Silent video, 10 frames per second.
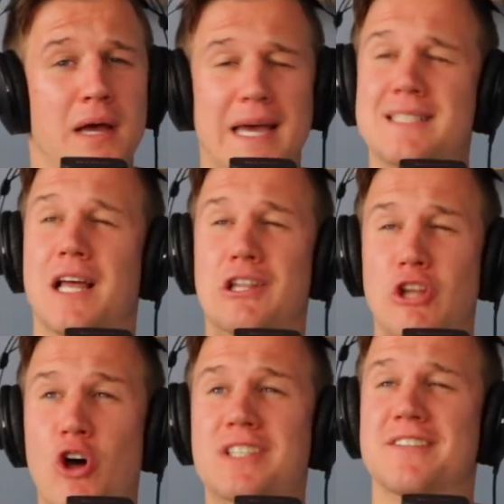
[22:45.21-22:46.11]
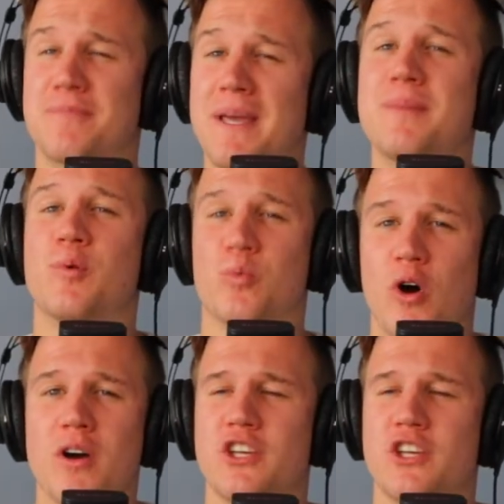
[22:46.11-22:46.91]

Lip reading: There's a lot of people rock.